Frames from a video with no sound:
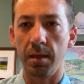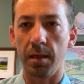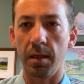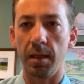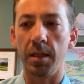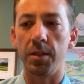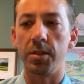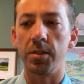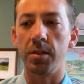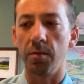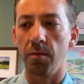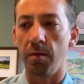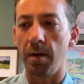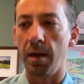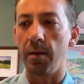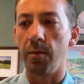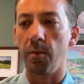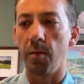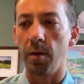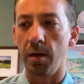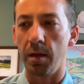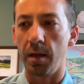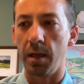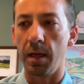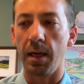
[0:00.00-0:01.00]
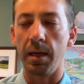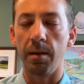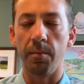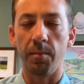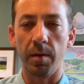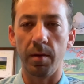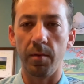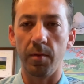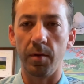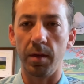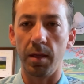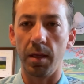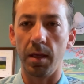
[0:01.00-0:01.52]
and get you right where you got to
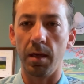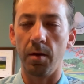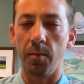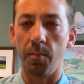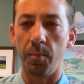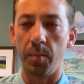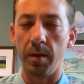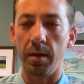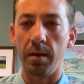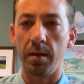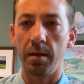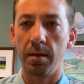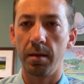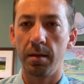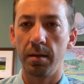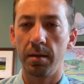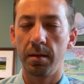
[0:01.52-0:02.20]
be when you open.